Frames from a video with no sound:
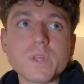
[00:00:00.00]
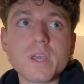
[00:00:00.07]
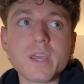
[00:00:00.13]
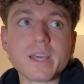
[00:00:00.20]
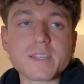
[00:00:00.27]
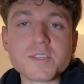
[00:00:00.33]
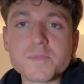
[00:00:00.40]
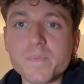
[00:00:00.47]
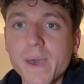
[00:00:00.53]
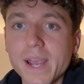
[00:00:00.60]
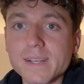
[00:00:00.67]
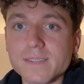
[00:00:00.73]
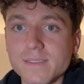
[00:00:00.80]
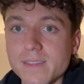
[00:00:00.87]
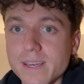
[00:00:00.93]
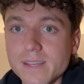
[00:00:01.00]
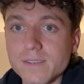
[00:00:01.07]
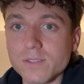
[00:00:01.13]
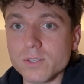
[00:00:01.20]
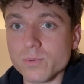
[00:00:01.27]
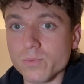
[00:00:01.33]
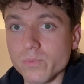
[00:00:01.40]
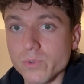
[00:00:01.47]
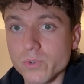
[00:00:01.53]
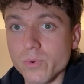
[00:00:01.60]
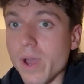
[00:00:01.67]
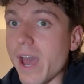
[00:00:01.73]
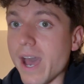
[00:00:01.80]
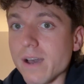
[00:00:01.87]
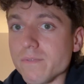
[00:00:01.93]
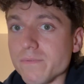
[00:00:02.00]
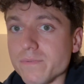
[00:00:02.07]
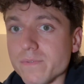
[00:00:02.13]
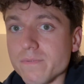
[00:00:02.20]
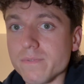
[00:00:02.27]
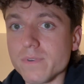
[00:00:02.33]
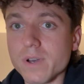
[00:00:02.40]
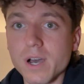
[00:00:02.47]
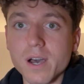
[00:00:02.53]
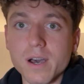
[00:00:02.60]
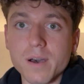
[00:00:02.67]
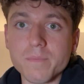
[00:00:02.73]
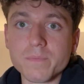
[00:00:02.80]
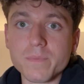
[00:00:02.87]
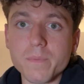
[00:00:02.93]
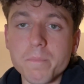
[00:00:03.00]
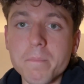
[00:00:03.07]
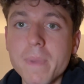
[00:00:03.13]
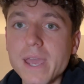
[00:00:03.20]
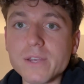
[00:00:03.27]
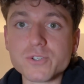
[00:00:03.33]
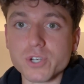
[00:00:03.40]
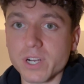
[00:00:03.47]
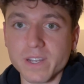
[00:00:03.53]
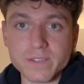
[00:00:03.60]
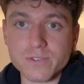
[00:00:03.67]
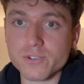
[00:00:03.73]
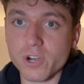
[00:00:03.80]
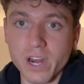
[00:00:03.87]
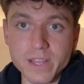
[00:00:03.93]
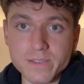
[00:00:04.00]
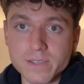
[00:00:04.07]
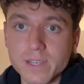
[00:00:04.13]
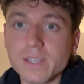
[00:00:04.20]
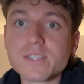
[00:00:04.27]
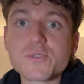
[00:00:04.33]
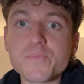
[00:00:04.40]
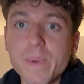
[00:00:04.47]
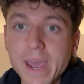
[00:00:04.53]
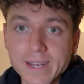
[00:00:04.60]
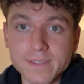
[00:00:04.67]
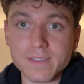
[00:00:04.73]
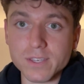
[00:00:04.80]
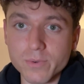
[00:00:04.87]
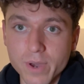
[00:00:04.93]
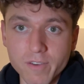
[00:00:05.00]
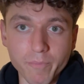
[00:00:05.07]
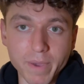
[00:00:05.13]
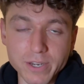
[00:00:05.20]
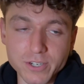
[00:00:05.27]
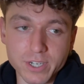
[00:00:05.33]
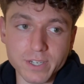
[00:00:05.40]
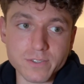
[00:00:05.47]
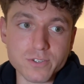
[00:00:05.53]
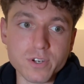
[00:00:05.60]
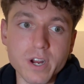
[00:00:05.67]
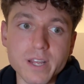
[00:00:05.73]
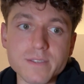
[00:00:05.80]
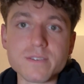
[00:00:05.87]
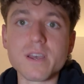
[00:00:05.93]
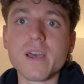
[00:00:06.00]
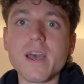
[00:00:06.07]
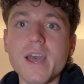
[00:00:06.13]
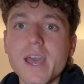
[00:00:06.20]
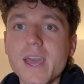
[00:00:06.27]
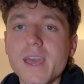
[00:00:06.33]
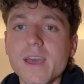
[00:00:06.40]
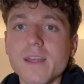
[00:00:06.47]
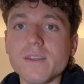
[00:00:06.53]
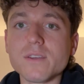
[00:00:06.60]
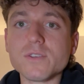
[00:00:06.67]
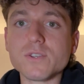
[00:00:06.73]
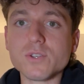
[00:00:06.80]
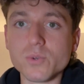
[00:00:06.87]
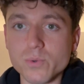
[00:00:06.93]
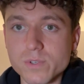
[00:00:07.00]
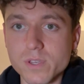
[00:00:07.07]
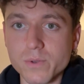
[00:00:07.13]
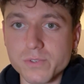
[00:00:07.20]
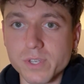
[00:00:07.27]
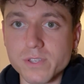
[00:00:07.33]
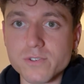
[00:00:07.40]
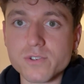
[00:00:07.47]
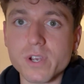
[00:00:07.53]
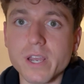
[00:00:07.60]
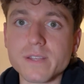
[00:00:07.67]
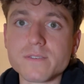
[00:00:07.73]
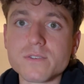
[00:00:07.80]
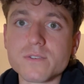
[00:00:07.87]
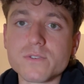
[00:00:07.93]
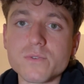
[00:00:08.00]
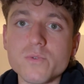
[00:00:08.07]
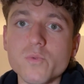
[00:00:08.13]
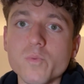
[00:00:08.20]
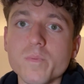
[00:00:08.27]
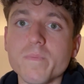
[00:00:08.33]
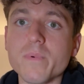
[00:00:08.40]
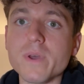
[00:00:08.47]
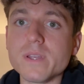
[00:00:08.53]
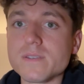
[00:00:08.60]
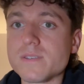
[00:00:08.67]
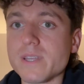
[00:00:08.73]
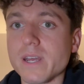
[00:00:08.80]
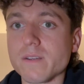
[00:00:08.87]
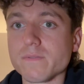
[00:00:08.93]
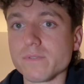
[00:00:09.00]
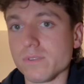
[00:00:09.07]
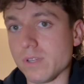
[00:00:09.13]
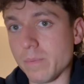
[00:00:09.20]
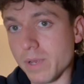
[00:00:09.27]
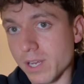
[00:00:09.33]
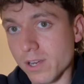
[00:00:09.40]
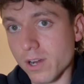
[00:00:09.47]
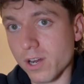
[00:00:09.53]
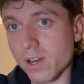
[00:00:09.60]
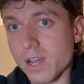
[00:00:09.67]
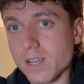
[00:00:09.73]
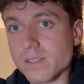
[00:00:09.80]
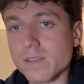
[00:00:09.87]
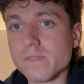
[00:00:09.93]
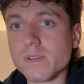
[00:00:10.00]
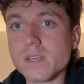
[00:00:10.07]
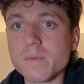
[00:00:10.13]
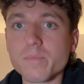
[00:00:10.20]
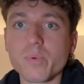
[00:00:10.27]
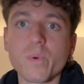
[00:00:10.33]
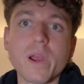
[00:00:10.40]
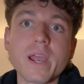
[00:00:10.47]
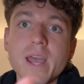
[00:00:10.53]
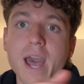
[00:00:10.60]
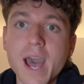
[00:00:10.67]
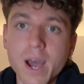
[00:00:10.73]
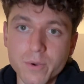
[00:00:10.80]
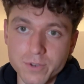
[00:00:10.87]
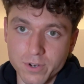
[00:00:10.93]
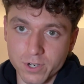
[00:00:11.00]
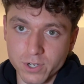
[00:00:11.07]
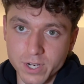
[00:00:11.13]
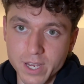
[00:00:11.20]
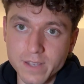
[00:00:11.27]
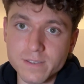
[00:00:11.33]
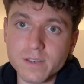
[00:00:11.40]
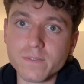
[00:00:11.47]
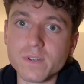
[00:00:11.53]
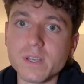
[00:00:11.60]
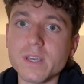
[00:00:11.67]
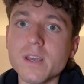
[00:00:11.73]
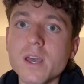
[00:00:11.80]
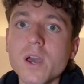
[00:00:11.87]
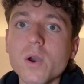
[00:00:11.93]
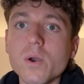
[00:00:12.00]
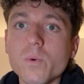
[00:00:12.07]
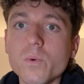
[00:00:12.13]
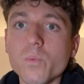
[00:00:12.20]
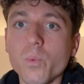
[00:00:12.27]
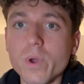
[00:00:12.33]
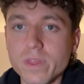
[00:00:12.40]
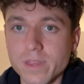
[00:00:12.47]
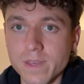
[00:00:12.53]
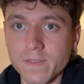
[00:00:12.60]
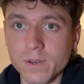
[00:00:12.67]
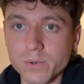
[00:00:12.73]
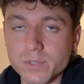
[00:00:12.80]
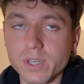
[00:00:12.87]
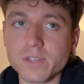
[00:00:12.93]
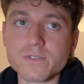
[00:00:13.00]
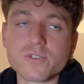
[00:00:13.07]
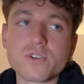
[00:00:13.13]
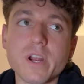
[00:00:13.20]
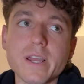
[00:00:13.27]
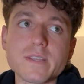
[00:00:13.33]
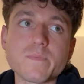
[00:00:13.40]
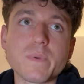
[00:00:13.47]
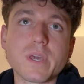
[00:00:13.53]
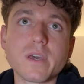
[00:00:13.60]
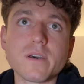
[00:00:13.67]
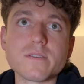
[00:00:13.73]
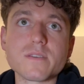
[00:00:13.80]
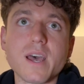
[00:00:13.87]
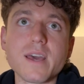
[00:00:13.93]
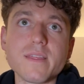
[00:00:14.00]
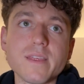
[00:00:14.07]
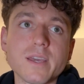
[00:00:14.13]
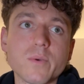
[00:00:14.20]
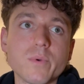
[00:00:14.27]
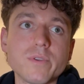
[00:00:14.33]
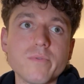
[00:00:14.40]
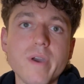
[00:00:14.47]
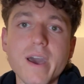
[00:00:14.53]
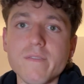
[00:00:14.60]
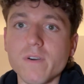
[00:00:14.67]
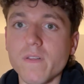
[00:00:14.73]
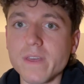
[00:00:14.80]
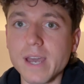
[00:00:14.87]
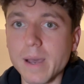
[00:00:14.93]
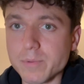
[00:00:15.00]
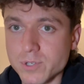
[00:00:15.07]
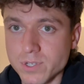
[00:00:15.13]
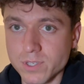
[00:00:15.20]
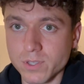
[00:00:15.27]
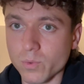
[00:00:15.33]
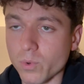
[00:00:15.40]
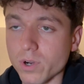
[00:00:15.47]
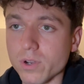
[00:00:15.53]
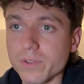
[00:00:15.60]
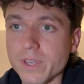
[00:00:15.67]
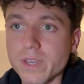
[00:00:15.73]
expect that you have major constraints. Expect that you have major constraints and use those constraints to, instead of limiting your creativity, bring out your creativity within those constraints. Because I think when you have all the options in the world,